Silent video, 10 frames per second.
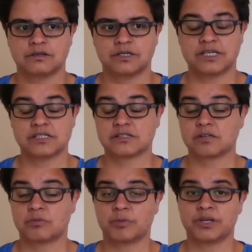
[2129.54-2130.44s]
Is it
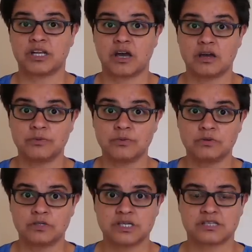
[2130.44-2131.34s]
someone we know?
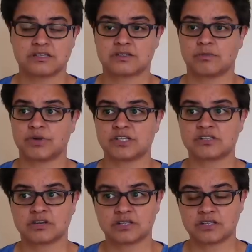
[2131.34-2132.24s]
Is it someone
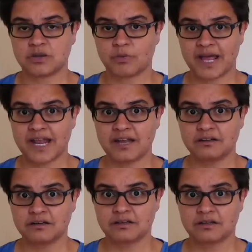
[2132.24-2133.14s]
inside the
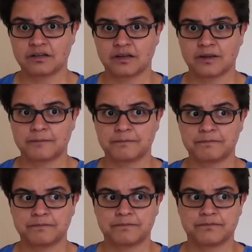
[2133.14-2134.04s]
UN?
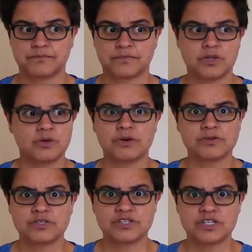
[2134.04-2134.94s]
Who
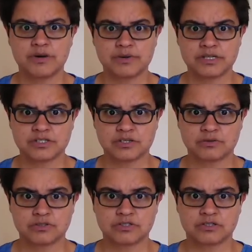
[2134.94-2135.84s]
else is he going
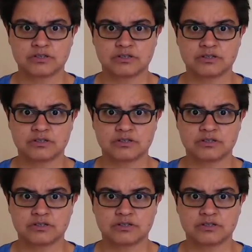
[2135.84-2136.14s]
to